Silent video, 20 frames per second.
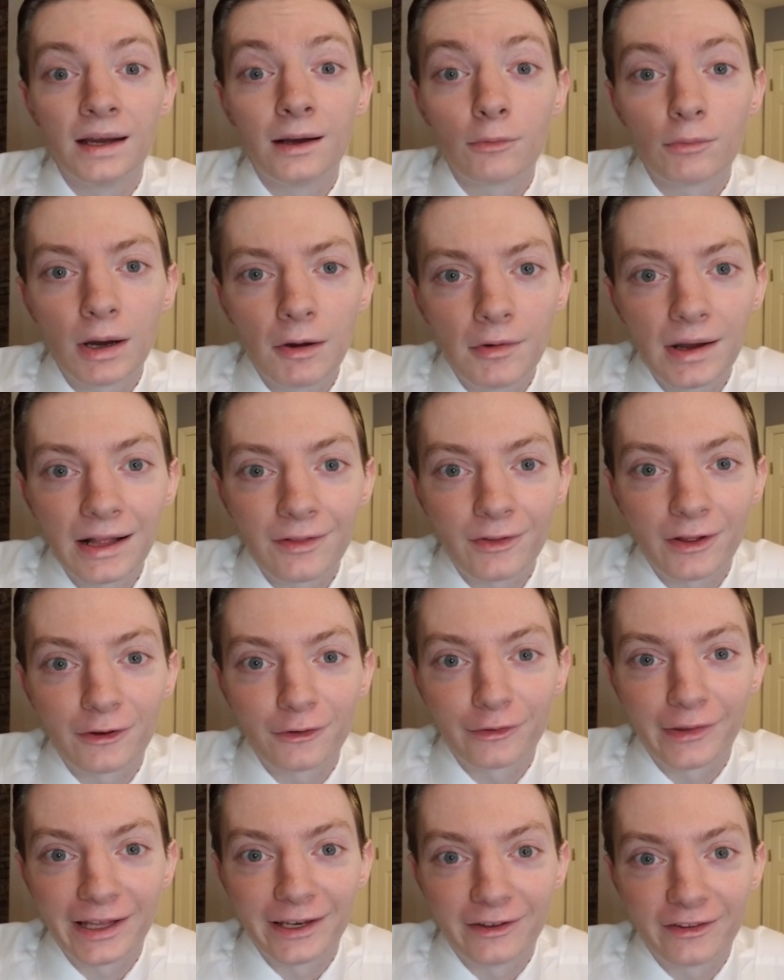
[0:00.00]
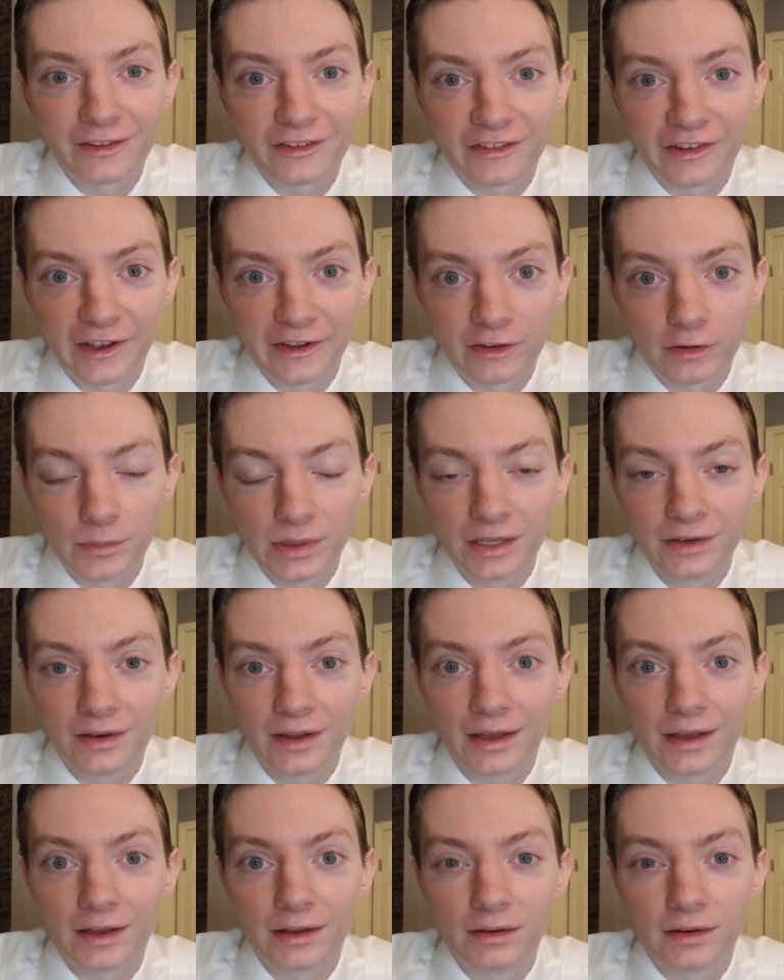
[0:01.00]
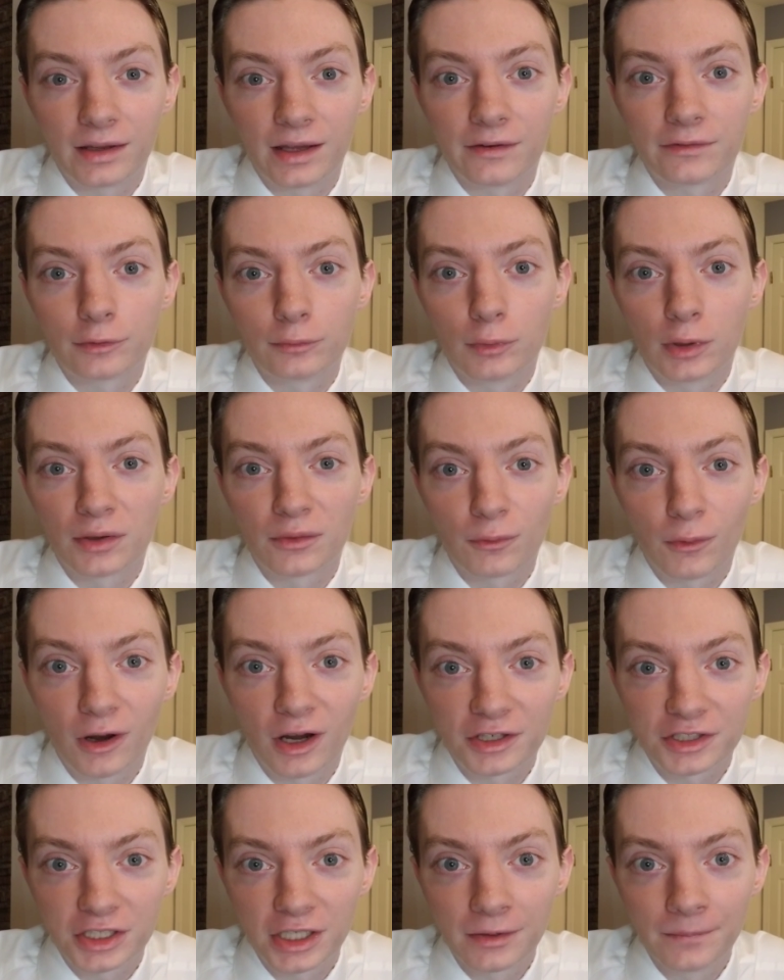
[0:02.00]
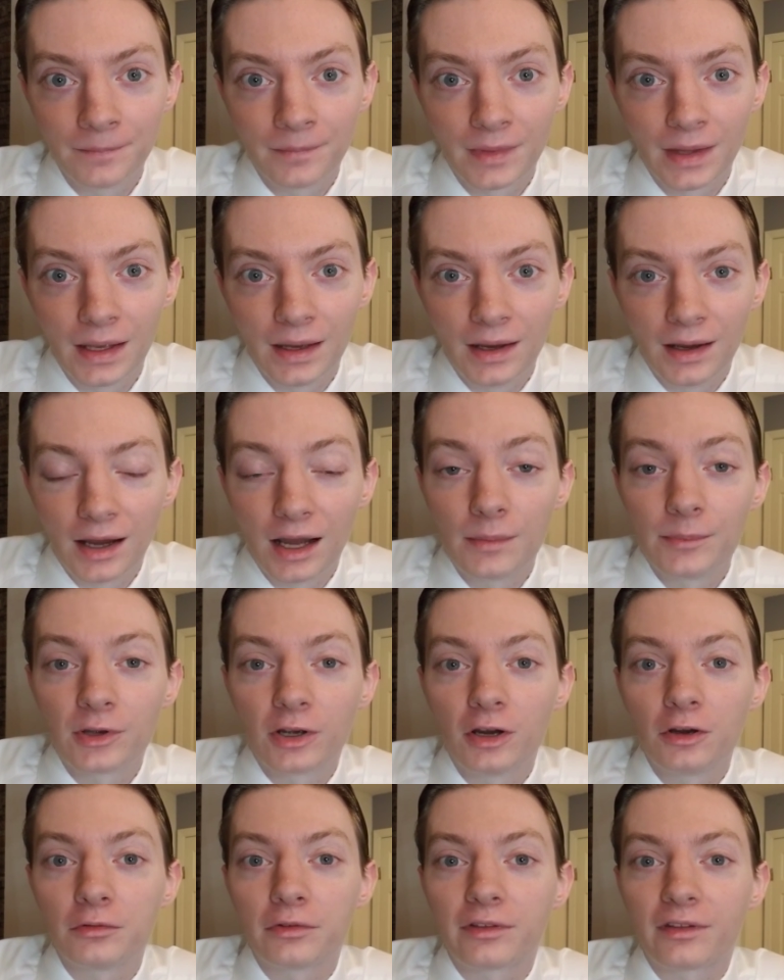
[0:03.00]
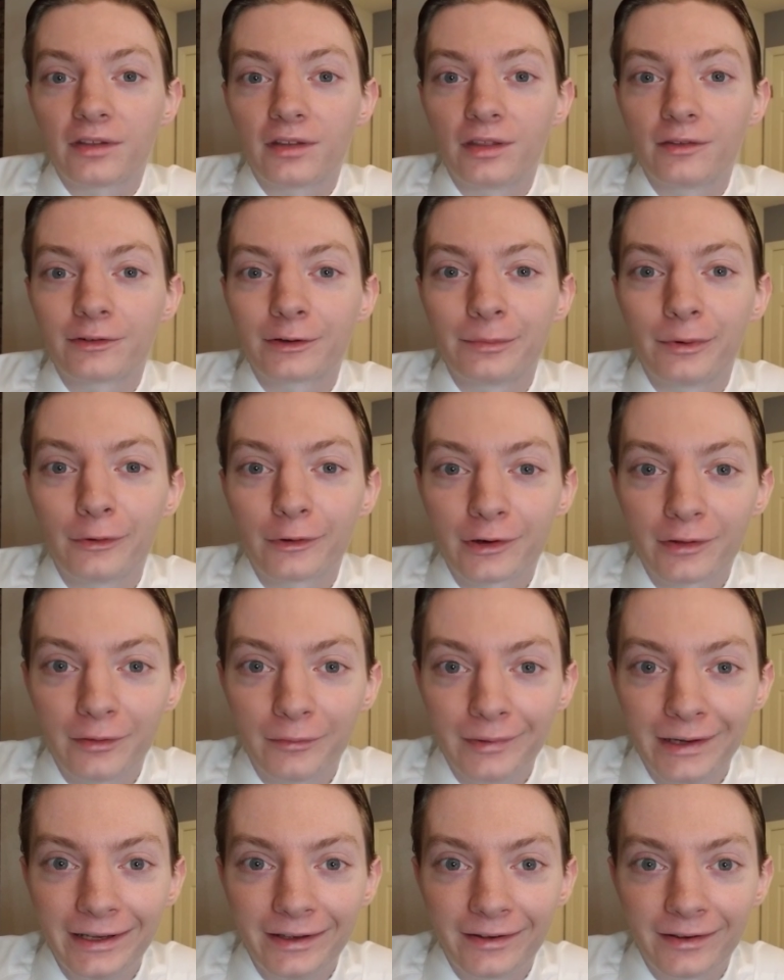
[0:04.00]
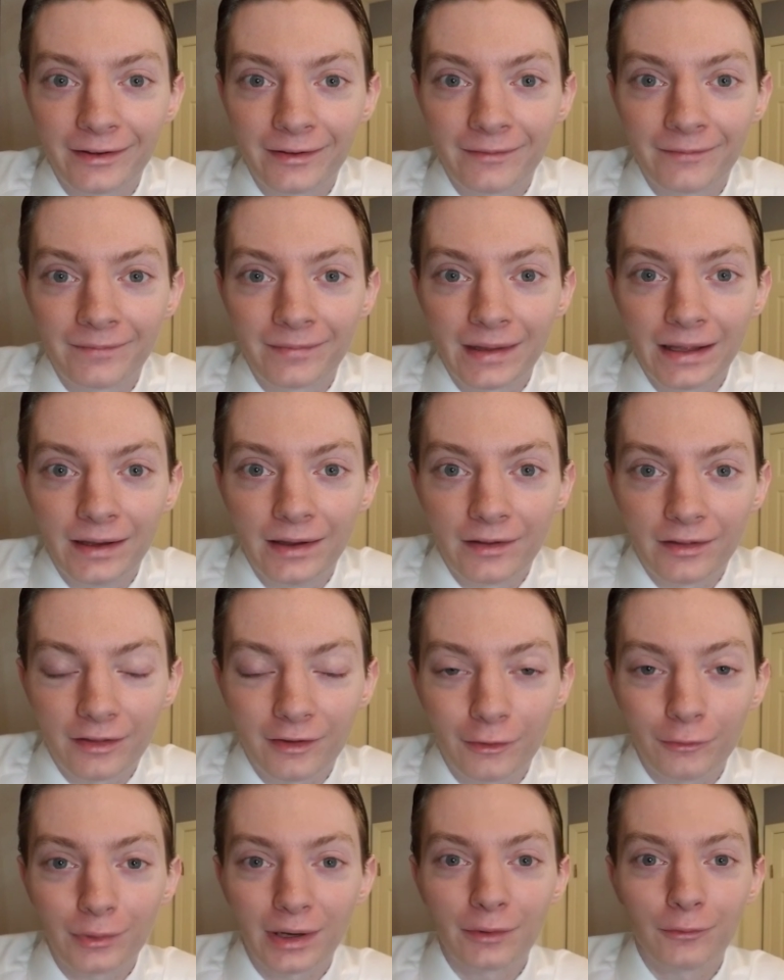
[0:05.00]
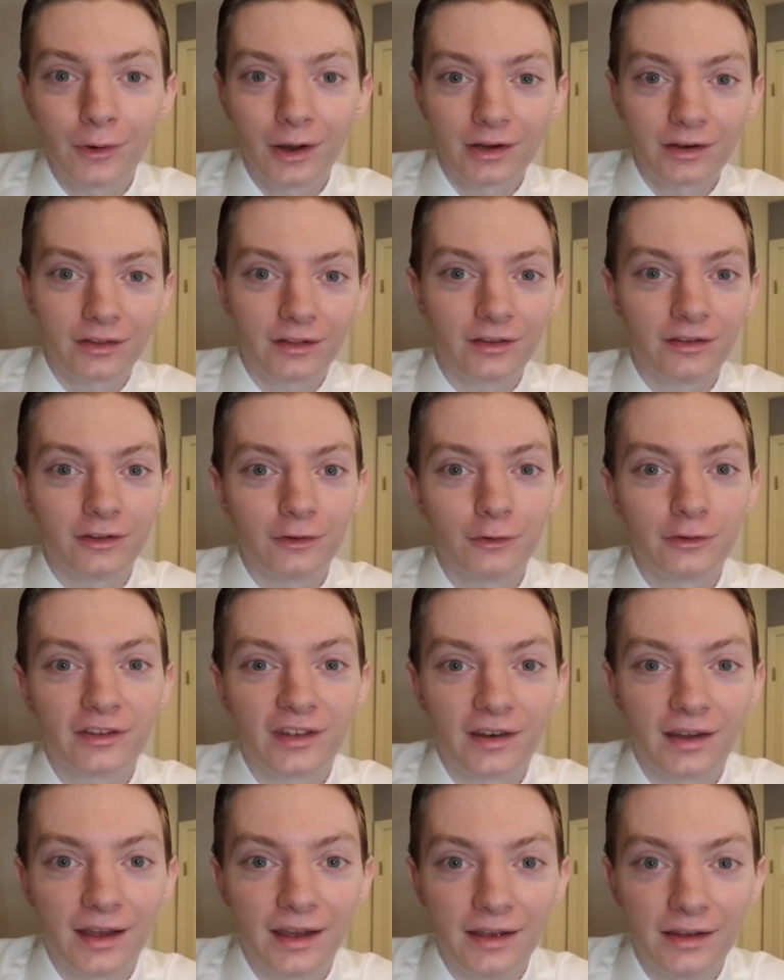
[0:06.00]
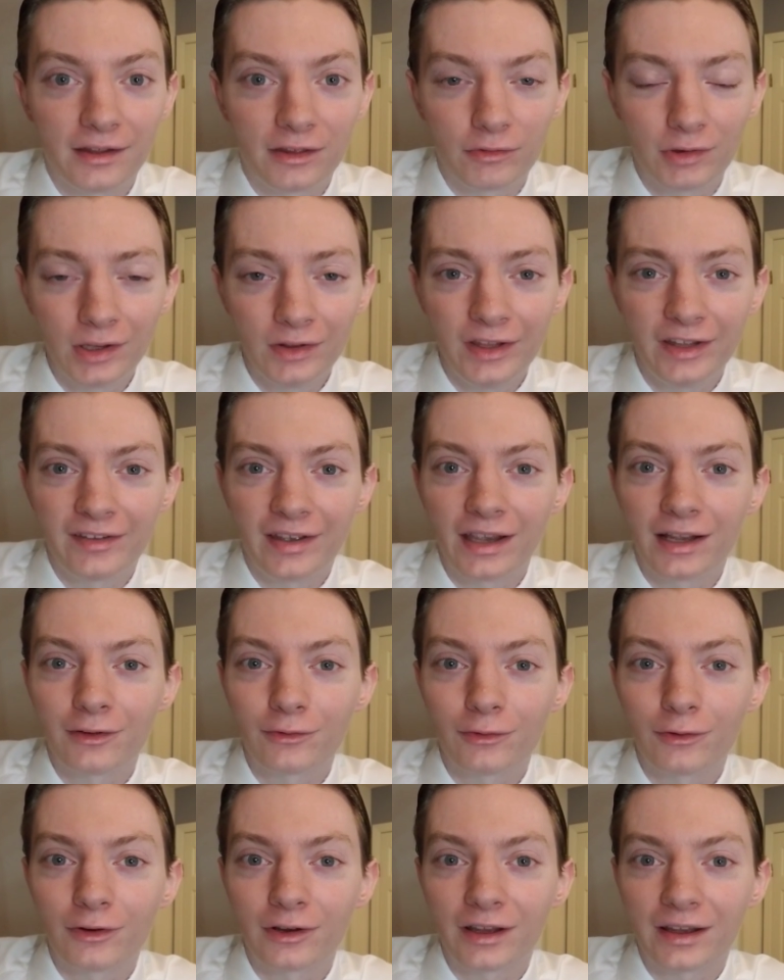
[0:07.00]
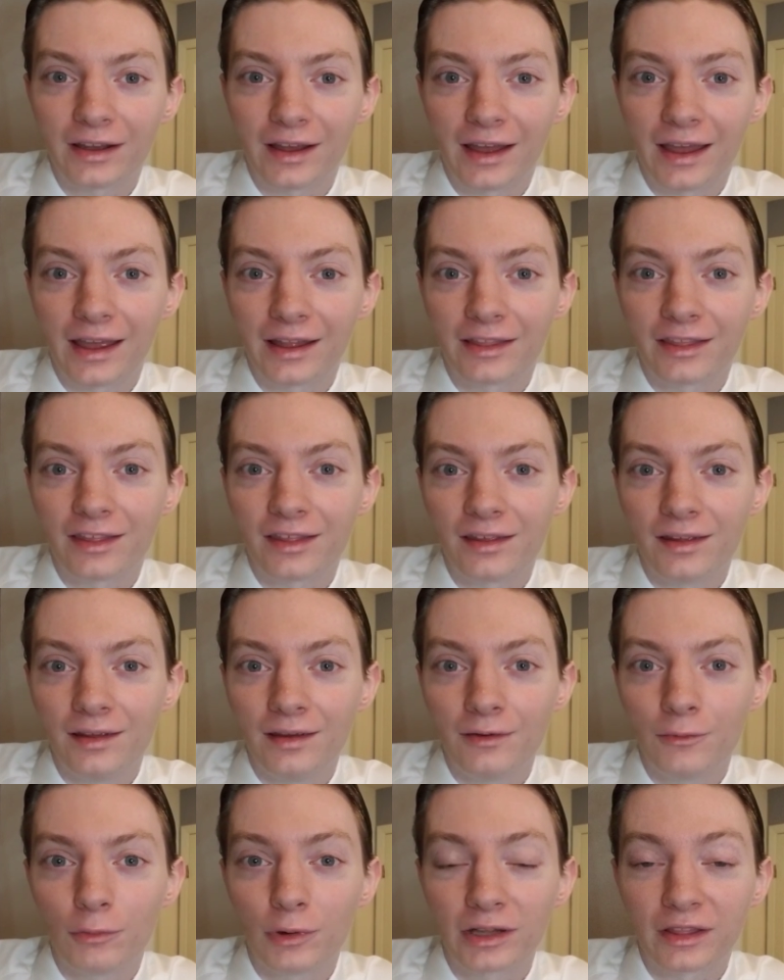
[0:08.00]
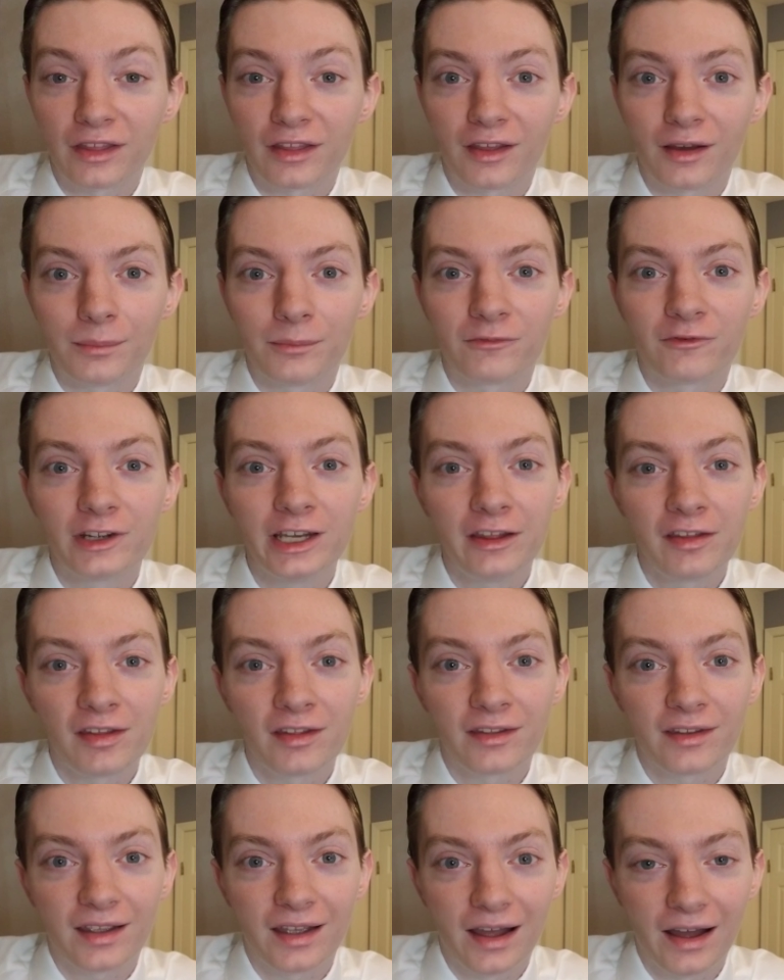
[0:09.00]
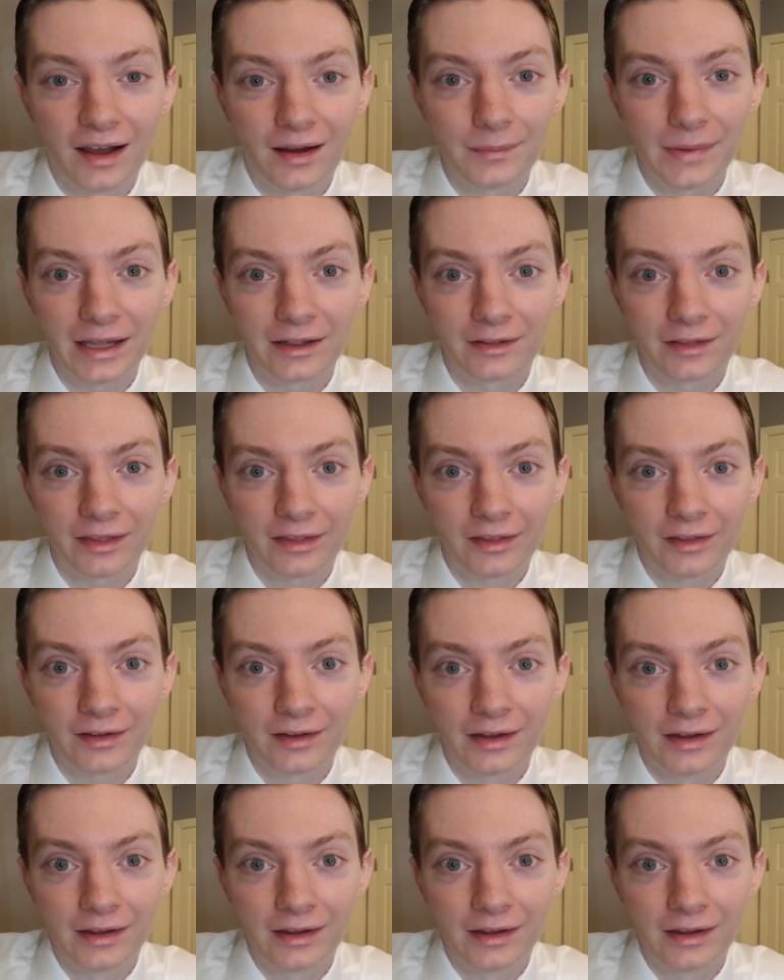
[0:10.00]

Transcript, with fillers: Well, hello, ladies and gentlemen, and everyone watching. I'm your host, The Report of the Week. So, what I wanted to do today is really take a look and see what some recent comments